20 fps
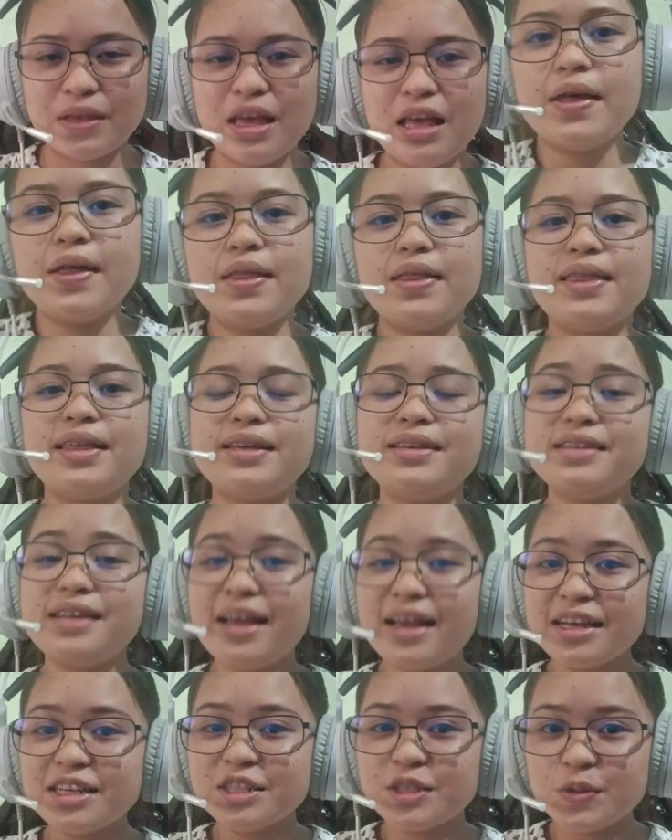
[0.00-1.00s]
The
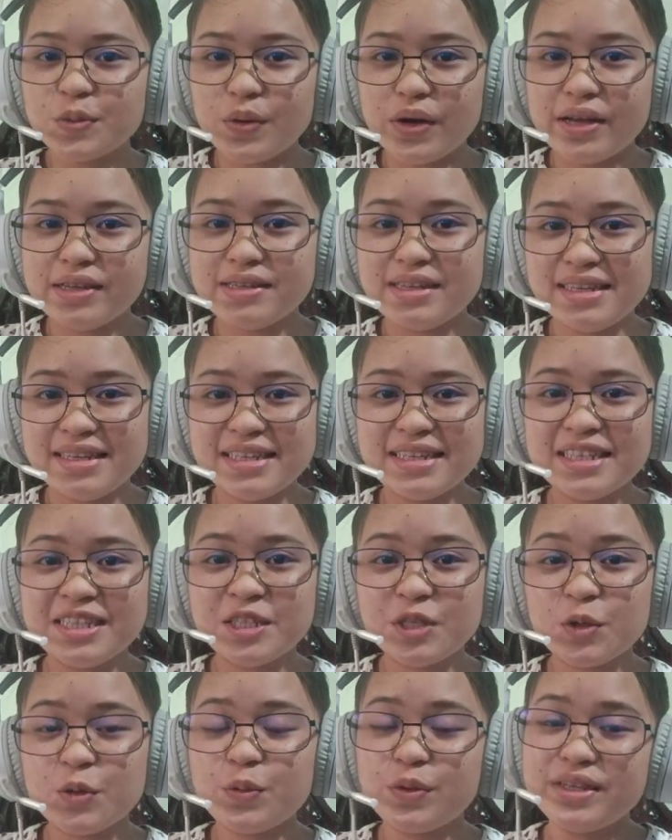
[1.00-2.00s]
next one is
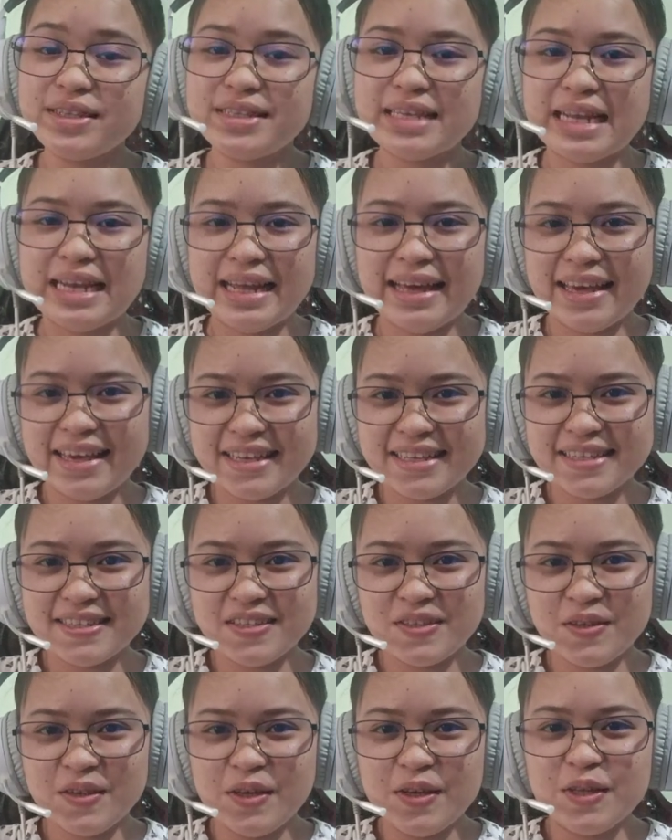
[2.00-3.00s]
Quizalize.
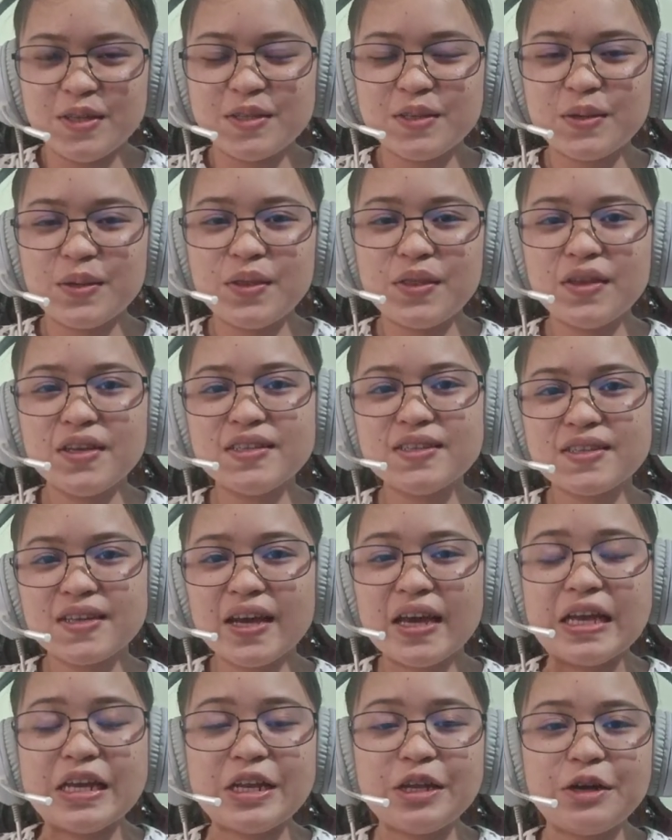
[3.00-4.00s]
So this
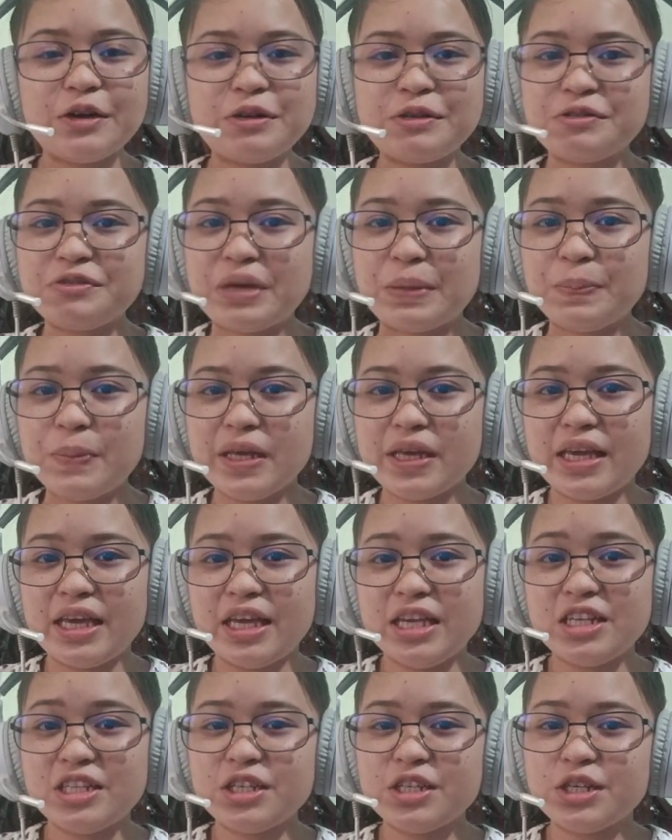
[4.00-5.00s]
kind of
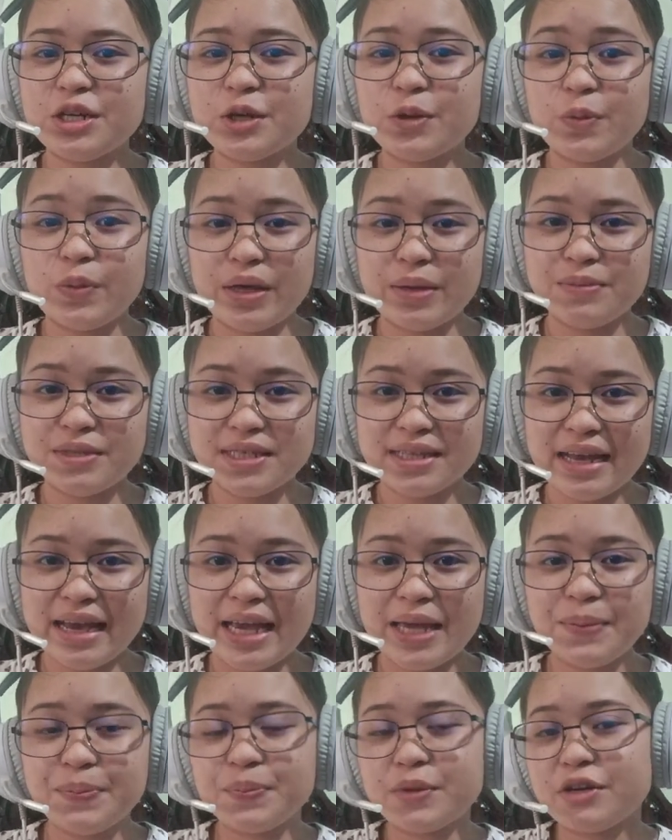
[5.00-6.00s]
application or website
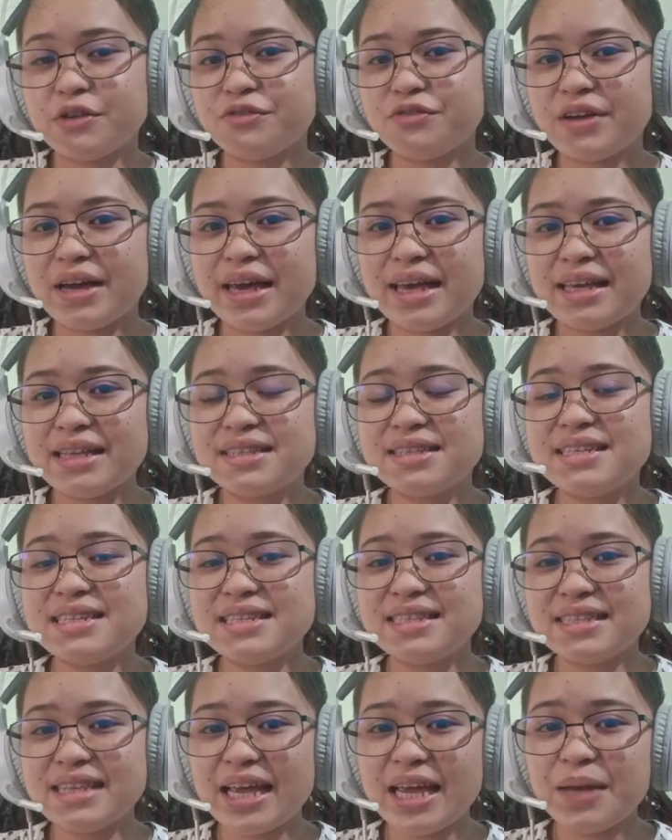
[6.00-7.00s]
provides the
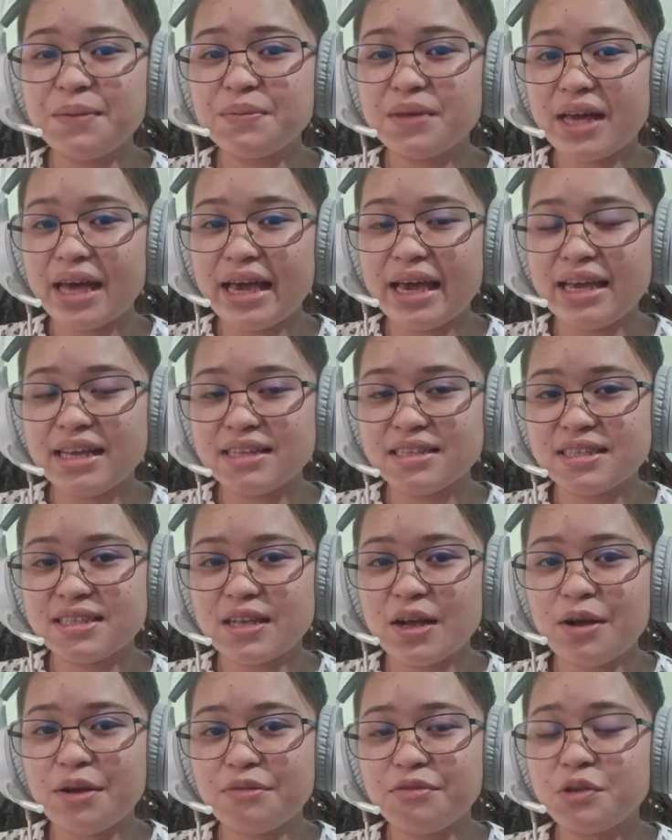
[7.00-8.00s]
same kinds
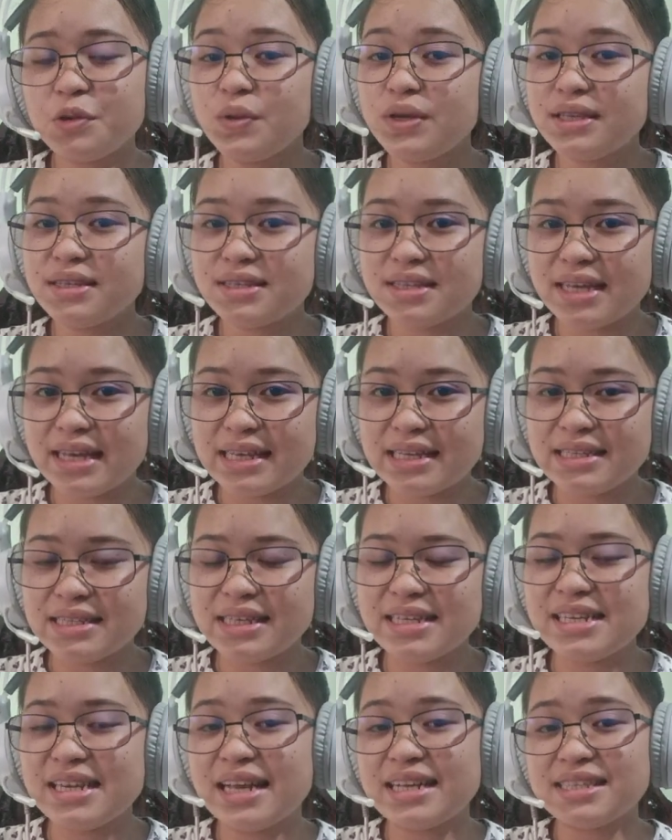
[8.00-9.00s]
of quizzes and
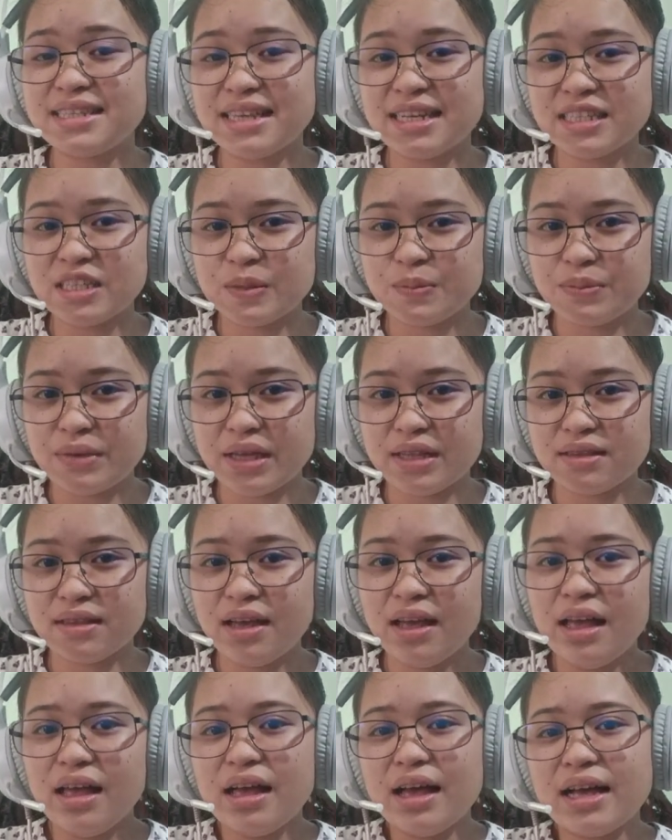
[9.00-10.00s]
assessment
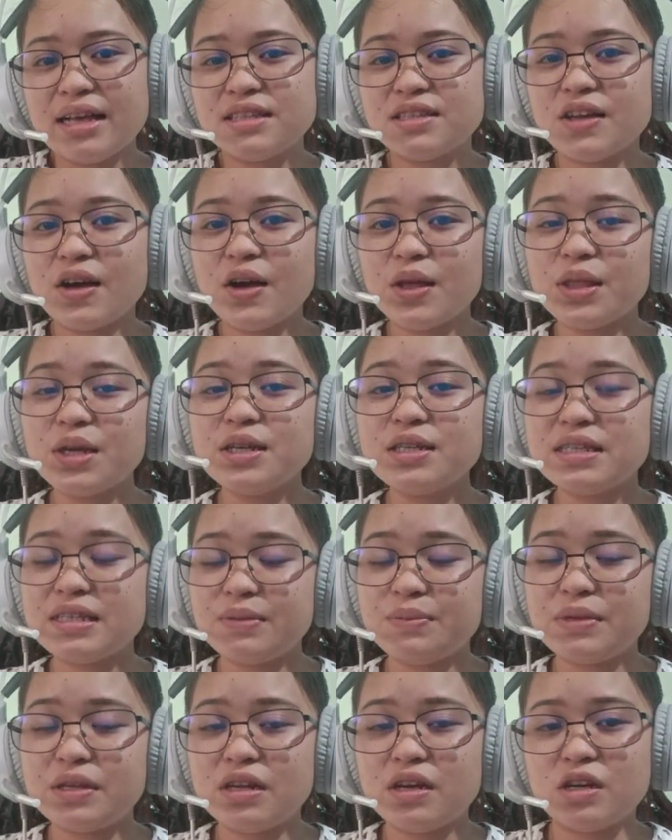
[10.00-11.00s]
as other
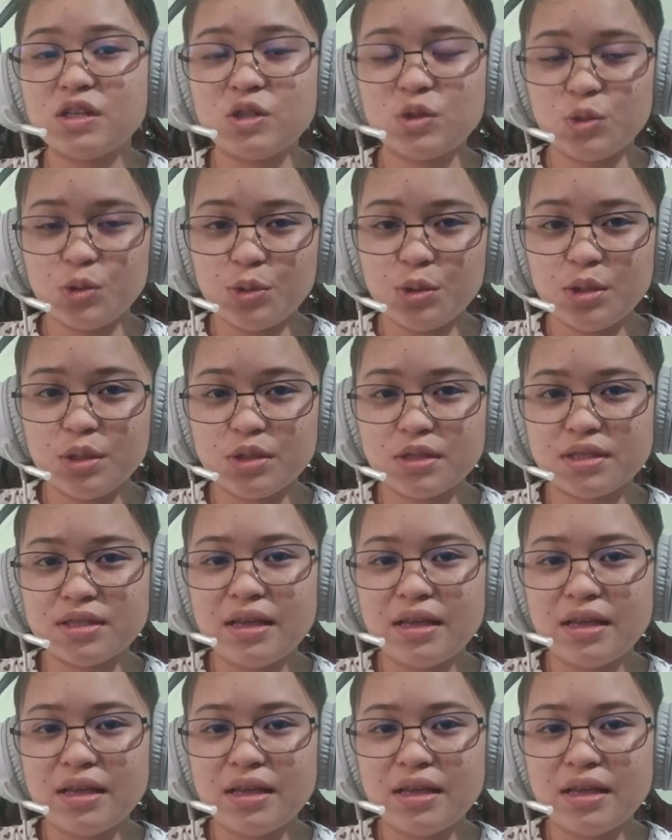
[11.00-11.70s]
similar tools.